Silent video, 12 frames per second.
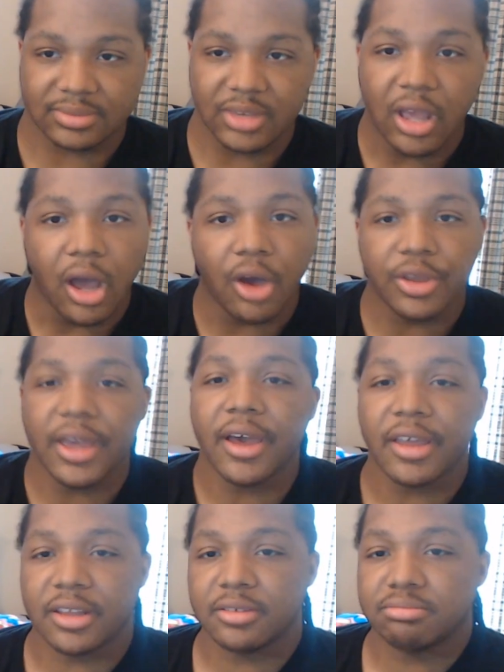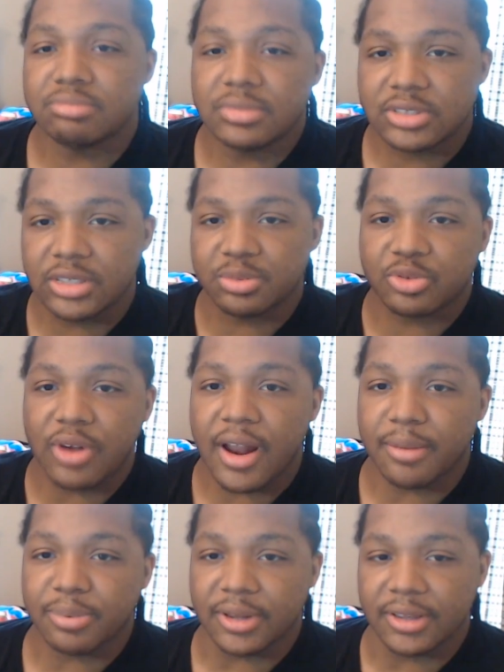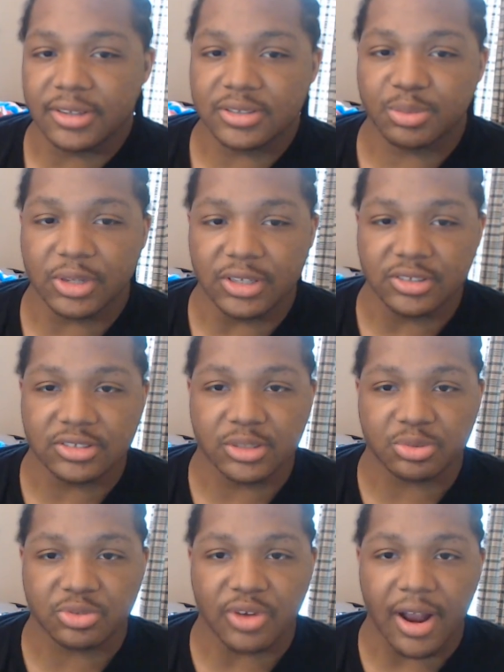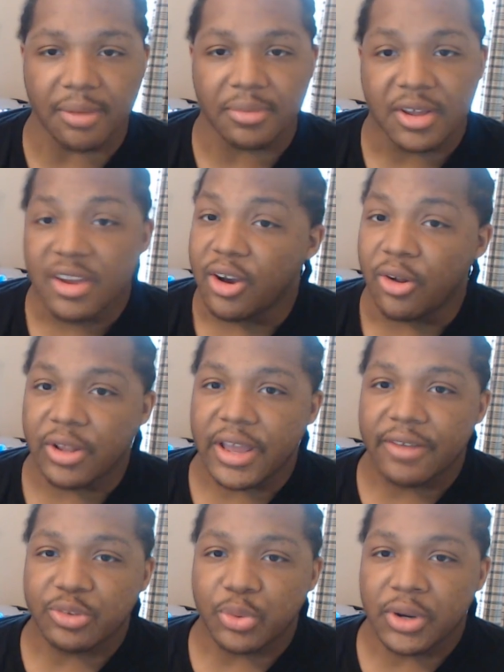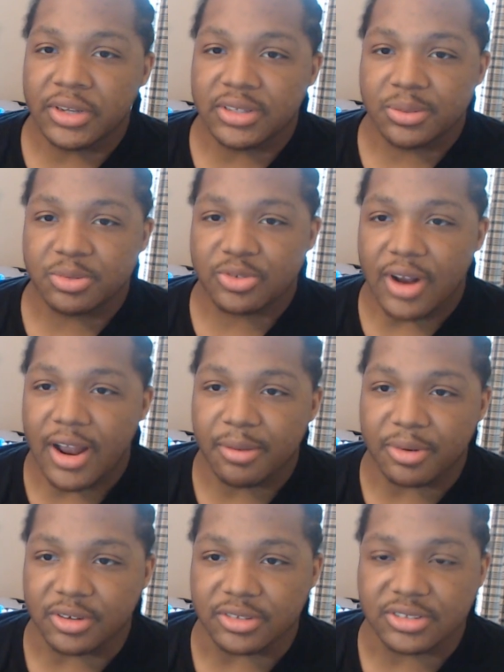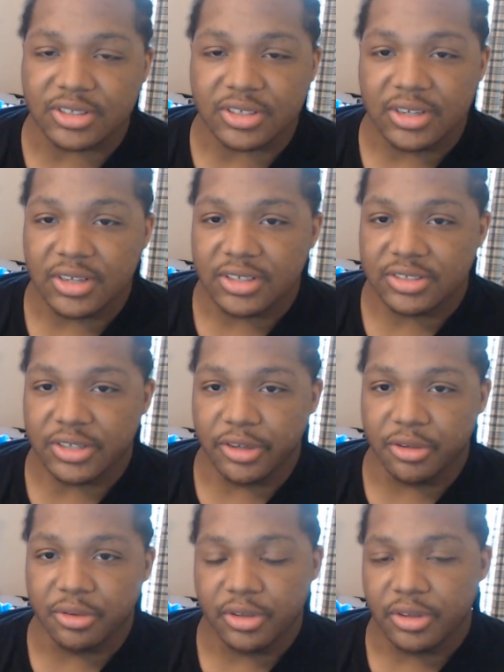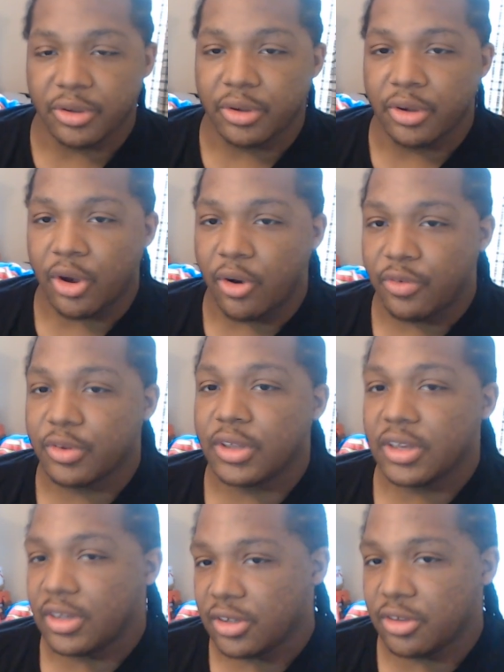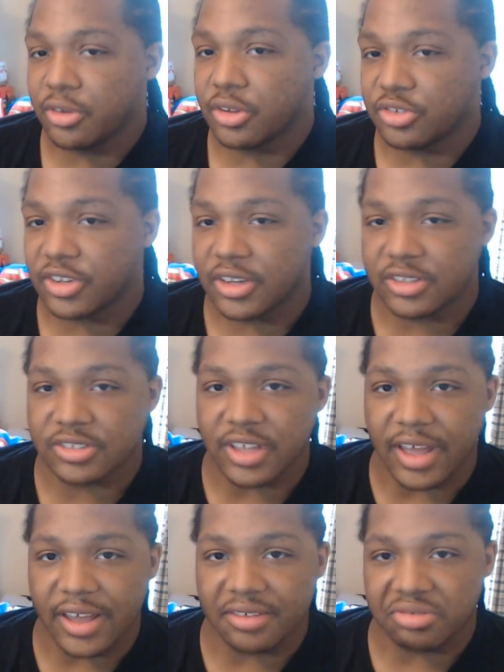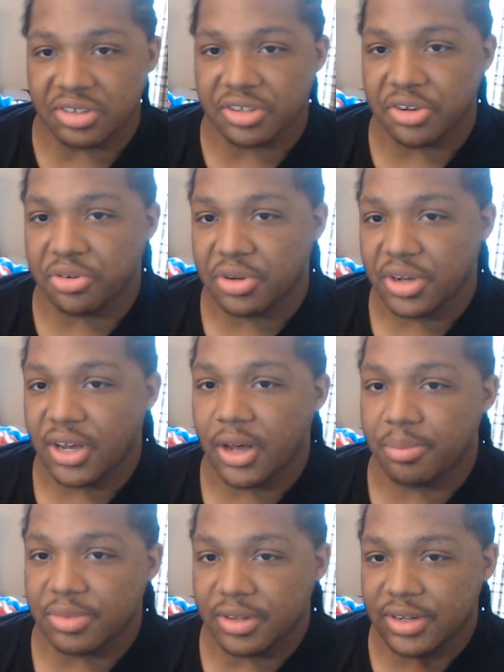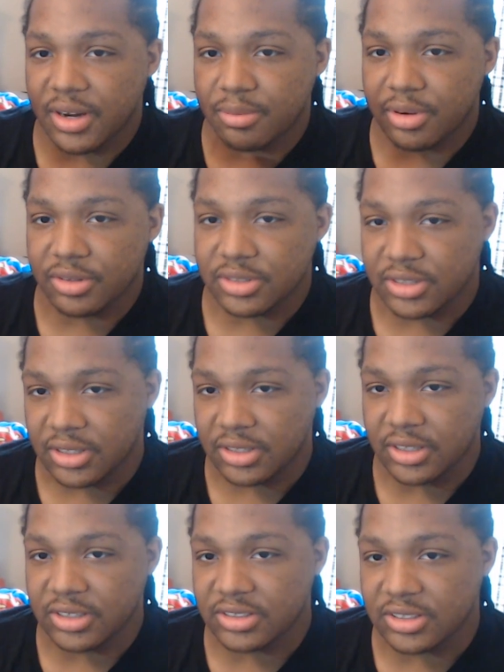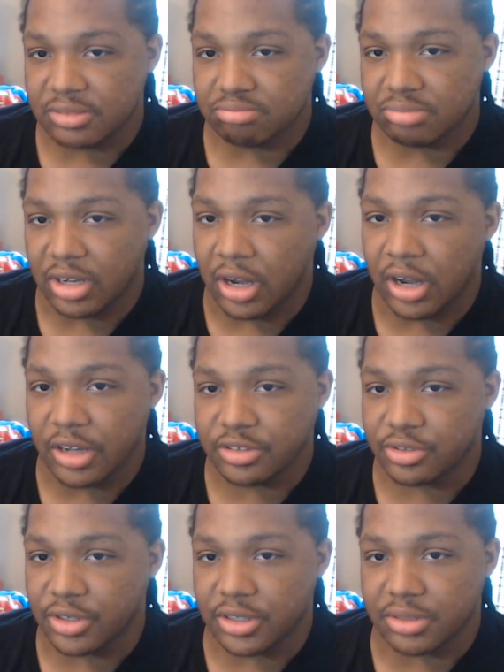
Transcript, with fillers: Oh, yeah, and subscribe, please. Please, subscribe. Only have twenty subscribers. So hopefully you can change that, you know, up the number to at least one hundred.